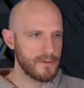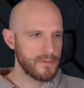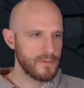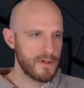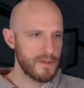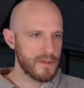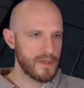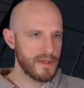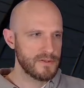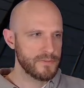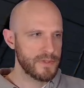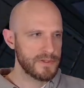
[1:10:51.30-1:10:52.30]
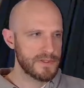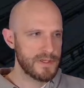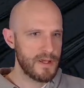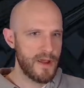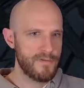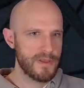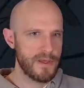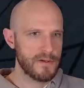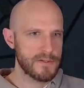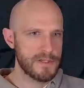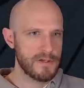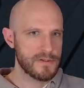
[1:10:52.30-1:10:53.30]
Why are these kettlebells there? Everything
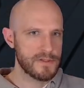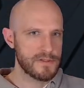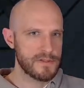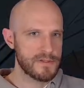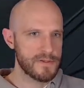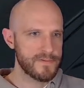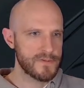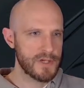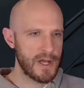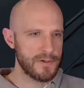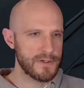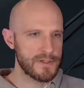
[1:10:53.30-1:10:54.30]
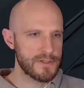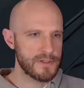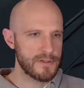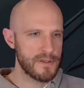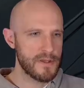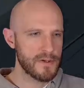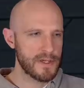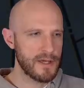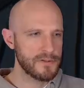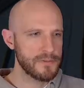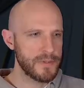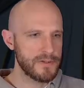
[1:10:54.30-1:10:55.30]
else here is sort of childish, and then there are
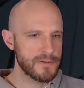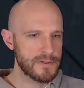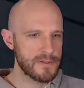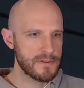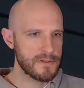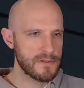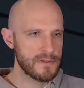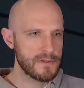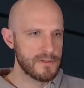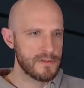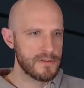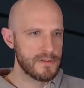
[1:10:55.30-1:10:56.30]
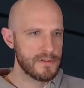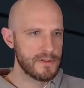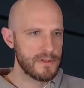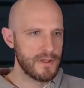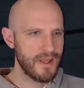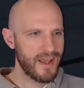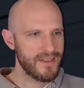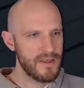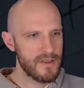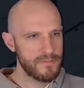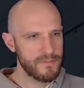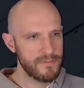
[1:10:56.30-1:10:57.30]
kettlebells. And
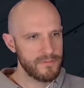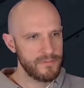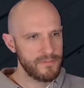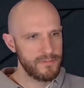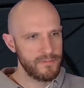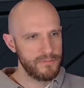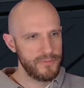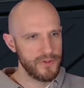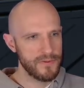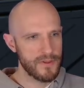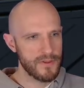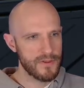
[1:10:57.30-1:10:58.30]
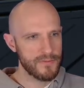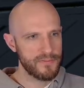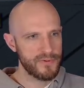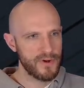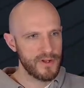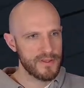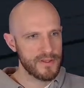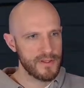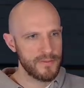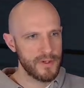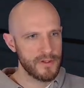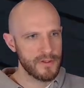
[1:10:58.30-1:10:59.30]
these boots are surprisingly
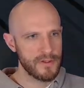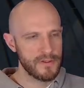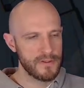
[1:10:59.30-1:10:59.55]
big.